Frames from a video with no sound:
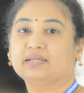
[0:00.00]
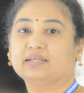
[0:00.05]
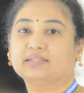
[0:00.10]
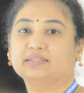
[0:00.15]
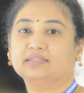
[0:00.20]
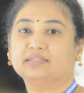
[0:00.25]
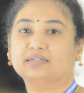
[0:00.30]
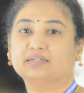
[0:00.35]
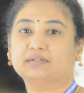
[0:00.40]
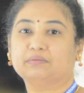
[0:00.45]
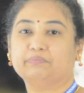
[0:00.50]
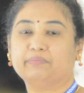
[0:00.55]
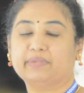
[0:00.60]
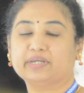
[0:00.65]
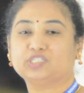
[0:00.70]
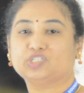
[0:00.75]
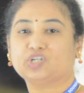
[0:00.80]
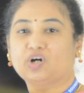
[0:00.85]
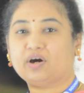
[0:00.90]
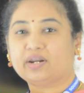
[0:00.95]
the
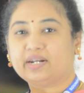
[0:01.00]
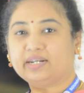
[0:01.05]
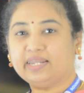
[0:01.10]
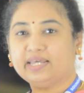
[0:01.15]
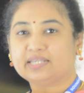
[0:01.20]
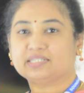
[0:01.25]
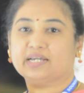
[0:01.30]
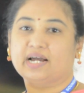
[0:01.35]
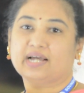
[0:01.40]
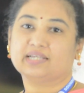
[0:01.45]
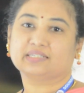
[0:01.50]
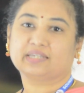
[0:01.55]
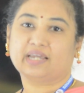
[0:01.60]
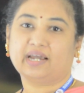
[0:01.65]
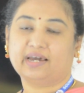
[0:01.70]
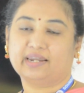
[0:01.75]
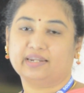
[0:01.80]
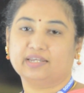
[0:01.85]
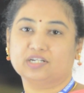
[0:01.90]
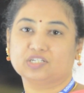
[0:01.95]
majority charge
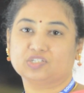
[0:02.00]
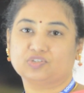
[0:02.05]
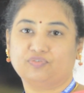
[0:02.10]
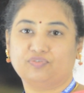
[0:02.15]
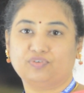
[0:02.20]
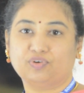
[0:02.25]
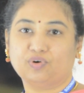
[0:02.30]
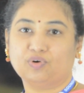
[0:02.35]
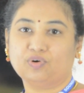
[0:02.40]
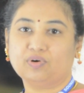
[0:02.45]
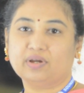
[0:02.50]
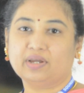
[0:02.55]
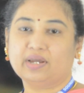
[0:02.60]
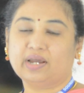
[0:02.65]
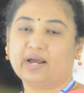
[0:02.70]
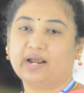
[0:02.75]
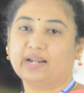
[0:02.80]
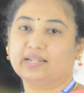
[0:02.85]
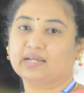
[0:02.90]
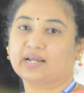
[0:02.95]
carriers flow
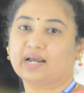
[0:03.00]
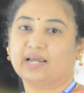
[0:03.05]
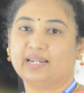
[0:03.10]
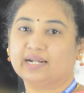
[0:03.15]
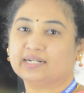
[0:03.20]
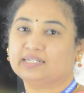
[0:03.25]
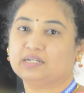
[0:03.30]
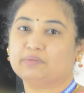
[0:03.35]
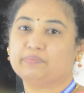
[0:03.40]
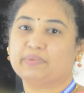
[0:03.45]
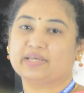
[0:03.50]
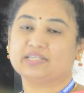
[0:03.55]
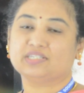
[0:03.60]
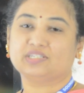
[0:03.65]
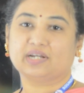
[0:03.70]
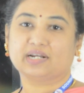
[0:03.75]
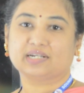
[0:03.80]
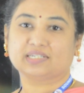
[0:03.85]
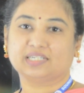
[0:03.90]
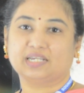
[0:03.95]
and the collector base
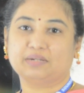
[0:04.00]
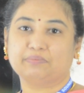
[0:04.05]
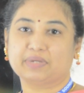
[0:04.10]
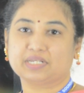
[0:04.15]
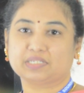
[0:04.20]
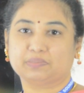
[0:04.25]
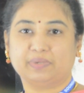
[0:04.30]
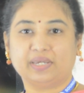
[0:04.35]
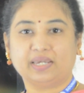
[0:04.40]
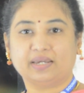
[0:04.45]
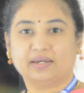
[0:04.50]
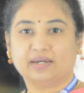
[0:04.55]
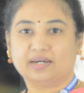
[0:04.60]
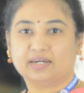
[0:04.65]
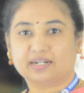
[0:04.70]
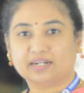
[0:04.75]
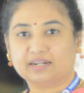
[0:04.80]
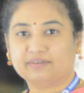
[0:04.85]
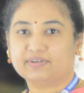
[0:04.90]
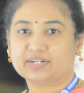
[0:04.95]
junction must be
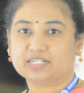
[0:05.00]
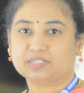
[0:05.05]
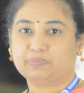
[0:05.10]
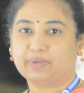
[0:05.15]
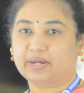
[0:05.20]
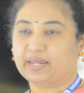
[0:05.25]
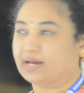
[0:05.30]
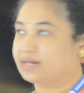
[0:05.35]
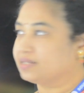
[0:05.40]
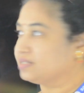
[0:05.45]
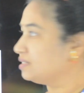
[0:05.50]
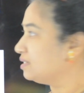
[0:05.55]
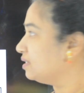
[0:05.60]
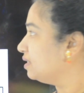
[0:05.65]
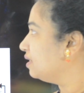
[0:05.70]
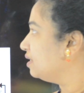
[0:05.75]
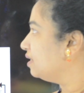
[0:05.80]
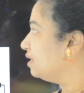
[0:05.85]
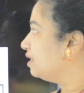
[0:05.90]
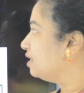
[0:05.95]
reverse biased.
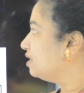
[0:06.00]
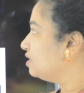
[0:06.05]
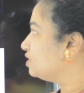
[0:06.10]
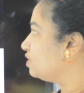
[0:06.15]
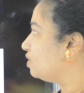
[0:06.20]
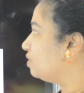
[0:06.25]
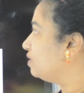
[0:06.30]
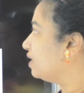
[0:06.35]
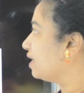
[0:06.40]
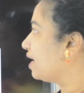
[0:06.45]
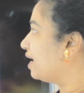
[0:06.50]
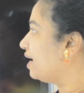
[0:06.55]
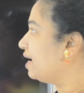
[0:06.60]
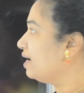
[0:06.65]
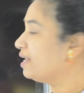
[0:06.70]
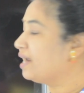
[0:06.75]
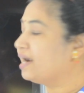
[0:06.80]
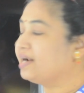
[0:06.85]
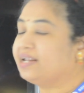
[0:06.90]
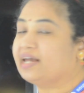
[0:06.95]
So the
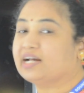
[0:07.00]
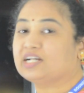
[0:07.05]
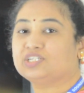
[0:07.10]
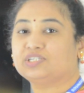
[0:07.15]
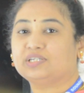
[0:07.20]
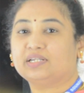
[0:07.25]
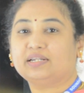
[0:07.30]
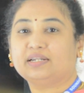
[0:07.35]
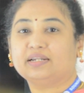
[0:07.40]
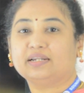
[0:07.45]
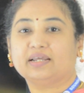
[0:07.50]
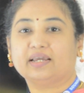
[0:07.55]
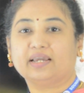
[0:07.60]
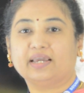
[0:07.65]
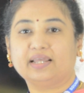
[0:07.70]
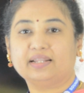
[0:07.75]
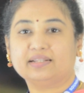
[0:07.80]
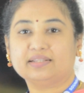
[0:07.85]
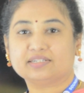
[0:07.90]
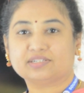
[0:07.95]
current conduction
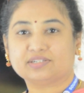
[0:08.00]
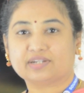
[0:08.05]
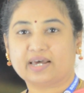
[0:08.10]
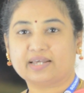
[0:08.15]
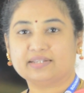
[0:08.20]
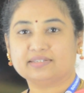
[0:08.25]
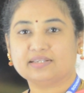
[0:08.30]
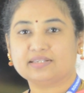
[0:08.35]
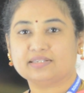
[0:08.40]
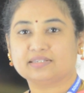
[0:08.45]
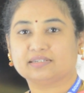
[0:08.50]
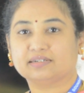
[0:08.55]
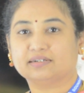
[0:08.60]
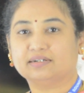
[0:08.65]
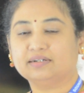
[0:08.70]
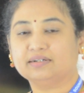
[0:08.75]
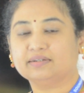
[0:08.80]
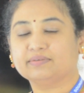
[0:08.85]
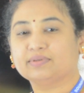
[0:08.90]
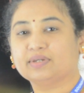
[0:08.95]
in the
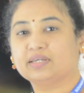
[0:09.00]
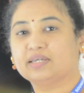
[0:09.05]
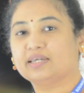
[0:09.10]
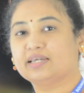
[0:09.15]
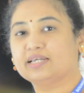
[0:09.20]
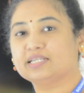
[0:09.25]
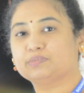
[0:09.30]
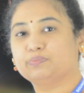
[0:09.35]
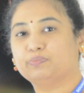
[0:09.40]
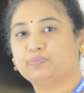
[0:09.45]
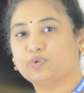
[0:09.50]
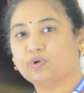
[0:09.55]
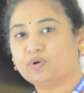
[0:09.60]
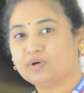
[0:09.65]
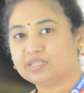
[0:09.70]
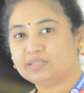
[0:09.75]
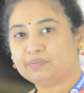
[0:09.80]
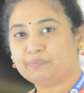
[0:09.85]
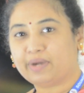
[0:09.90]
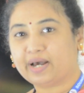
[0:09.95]
transistor is
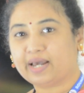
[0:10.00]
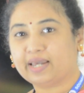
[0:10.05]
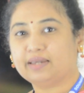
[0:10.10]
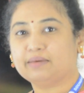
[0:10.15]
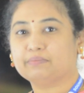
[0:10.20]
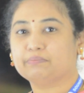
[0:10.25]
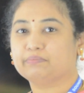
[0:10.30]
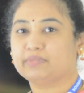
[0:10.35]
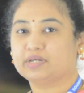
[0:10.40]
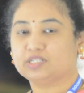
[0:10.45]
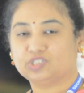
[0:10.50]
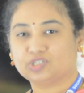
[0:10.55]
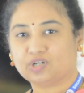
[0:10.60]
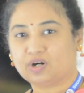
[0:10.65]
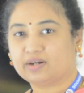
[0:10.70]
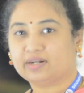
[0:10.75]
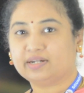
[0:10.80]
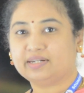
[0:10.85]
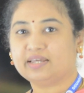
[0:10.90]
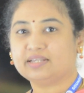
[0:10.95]
both by
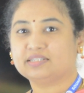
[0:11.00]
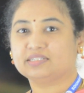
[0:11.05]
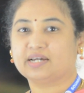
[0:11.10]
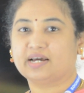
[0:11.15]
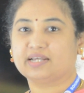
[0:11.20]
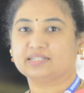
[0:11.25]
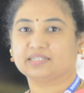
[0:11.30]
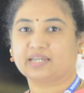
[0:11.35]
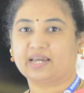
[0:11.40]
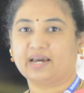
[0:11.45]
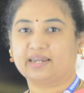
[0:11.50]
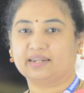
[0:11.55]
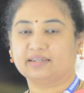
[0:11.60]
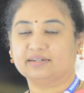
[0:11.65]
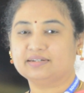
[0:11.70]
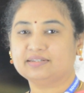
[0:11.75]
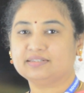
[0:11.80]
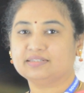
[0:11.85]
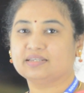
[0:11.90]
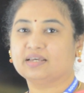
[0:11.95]
majority charge
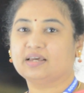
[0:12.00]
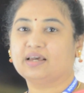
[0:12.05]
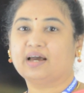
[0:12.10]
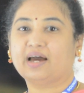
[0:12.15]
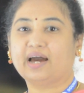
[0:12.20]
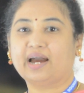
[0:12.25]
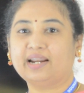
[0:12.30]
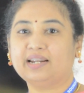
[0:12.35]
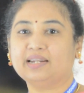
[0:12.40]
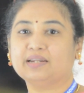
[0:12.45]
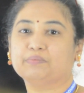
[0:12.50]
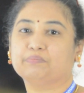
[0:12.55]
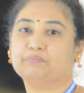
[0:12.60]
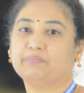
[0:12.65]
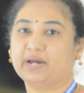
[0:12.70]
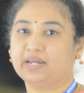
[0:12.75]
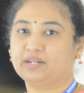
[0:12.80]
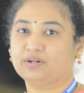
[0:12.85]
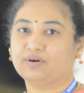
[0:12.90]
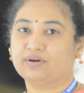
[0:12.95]
carriers and
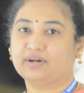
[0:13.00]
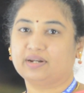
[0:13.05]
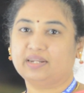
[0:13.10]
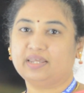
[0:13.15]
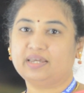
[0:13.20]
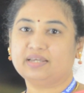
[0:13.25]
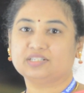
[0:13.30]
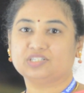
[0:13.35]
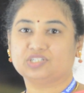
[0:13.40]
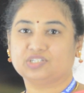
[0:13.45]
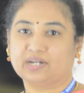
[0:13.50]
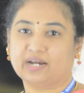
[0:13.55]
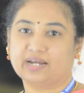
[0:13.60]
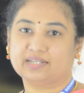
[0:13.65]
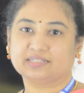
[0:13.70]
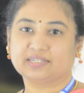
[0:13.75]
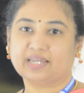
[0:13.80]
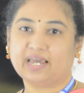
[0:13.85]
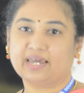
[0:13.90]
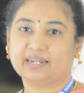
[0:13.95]
minority
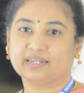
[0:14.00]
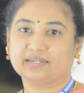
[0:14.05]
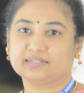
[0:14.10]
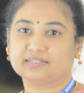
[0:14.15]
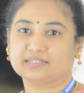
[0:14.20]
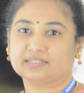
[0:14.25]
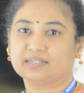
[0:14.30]
charge carriers.